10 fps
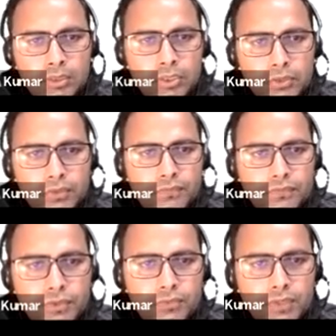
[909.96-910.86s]
Top
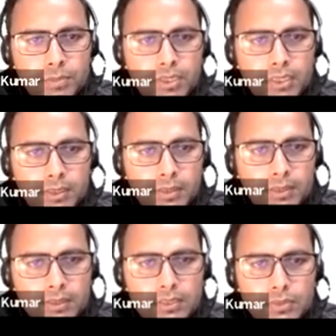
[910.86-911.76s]
view will be
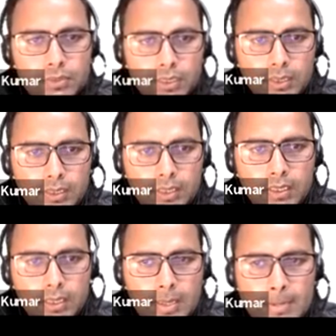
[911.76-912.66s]
this one,
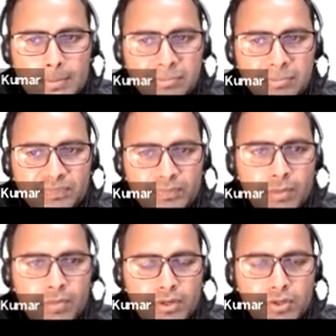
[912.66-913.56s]
right?
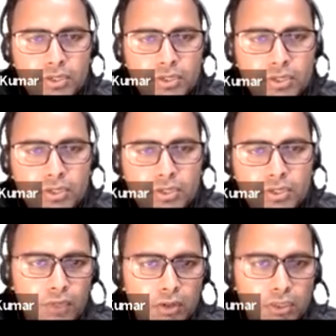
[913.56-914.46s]
Because you
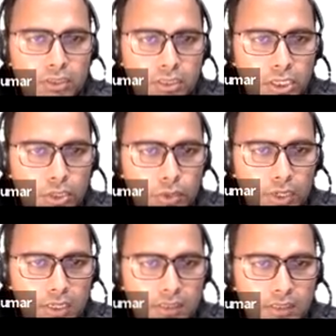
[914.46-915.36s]
will not look
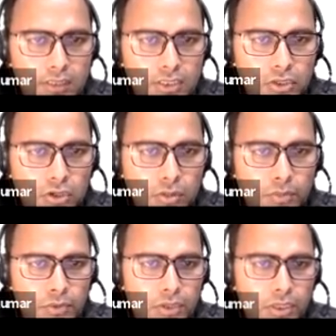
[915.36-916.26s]
at this top
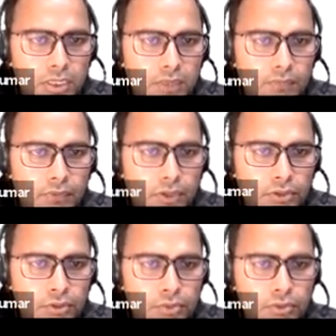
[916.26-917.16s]
only. For
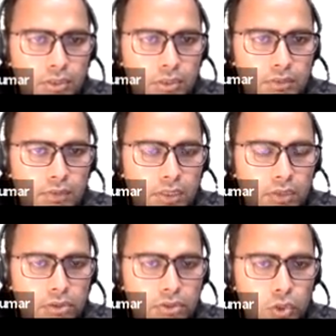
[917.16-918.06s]
you, this will
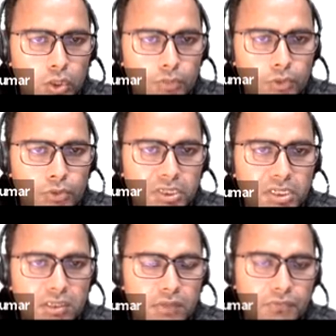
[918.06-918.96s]
also come. Don't
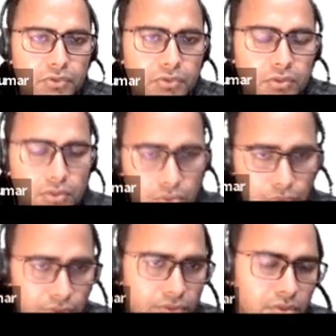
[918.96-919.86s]
get confused,
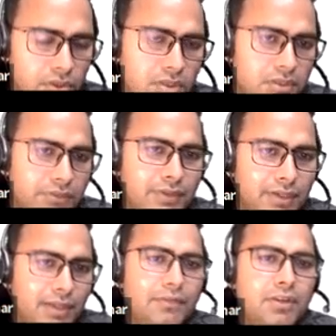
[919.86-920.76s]
students. Okay, this is
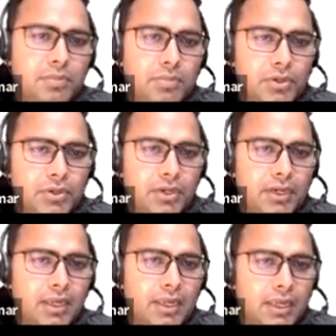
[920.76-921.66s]
really very important,
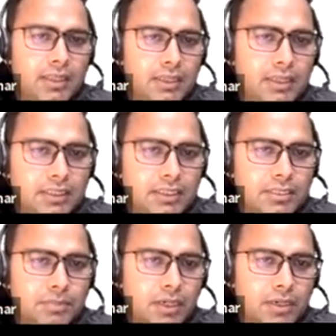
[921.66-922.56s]
that this
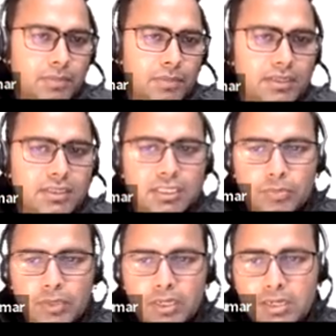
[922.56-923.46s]
part plus this
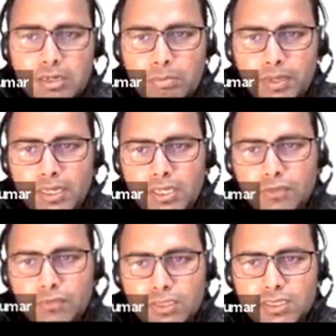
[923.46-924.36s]
part combine you
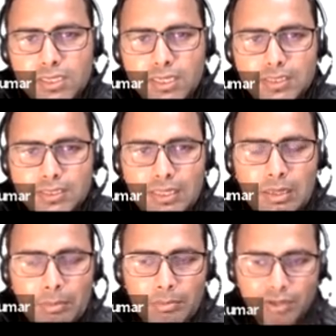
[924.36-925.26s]
will see as,
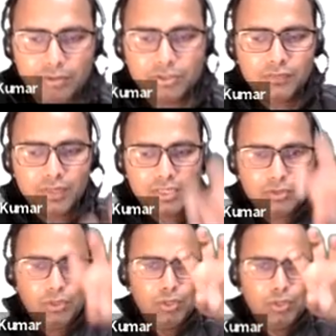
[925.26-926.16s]
because when you
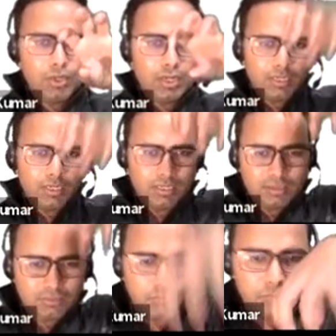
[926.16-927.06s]
look at
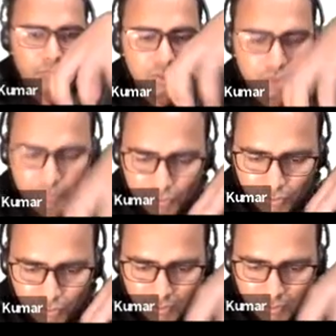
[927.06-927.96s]
from the top, you
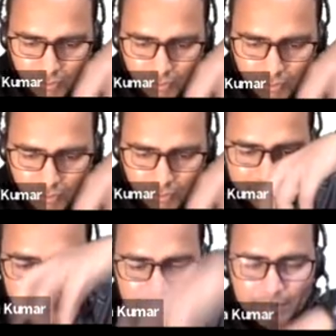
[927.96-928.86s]
don't analyze the
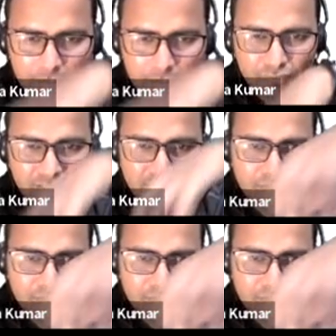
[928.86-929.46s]
depth of that.